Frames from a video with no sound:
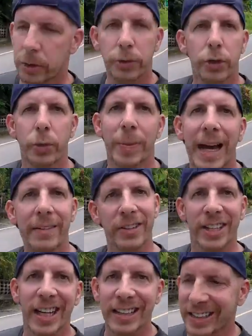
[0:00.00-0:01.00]
YouTube
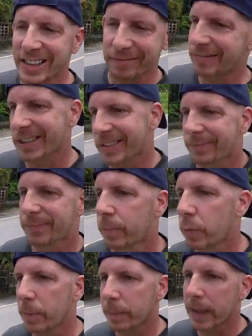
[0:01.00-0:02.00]
advertising. Just
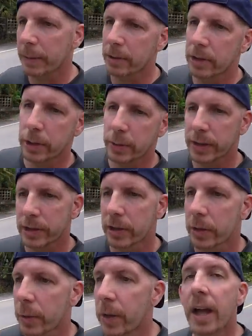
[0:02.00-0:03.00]
wouldn't be able to do it,
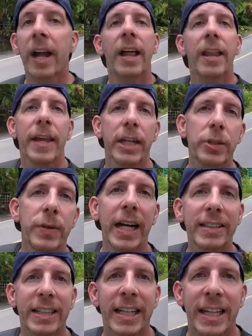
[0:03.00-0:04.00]
so. Thank you
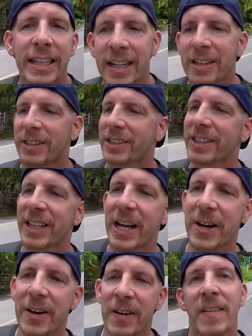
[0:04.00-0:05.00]
guys again. See you
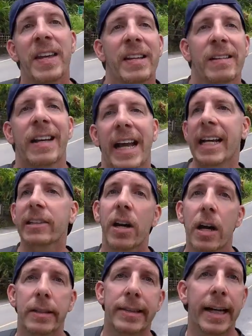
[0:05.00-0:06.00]
later.
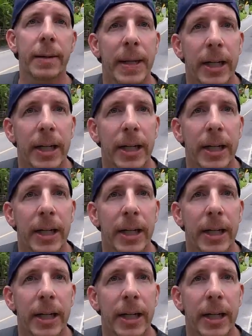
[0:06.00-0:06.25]
Anton, take him